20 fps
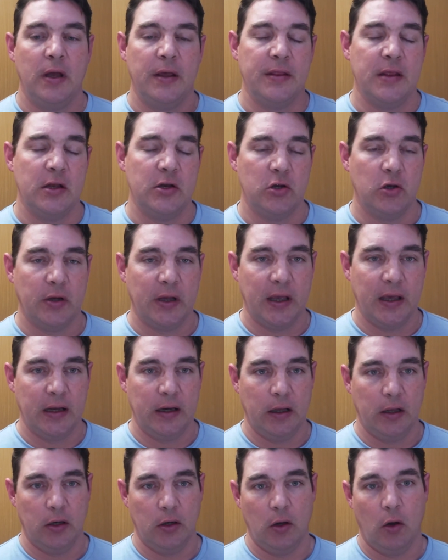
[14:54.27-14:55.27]
and then you'll get
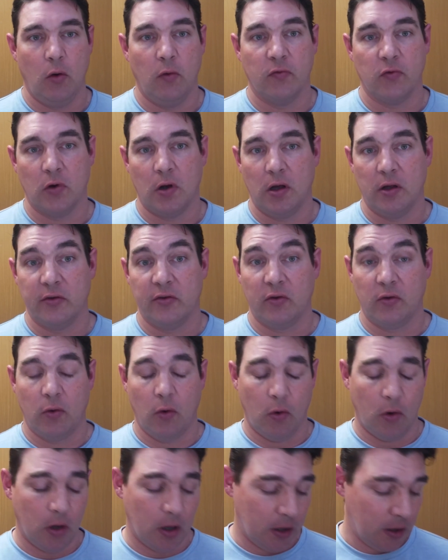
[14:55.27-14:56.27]
an overall
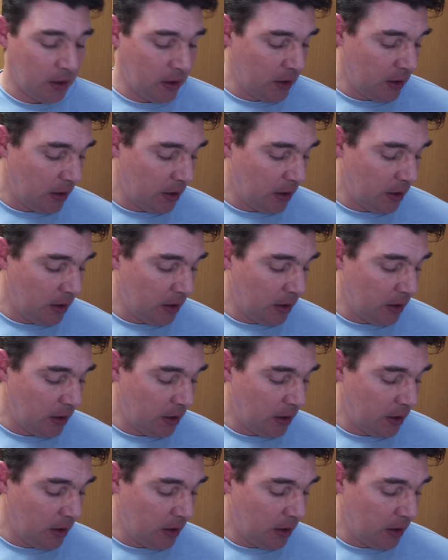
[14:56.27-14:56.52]
score.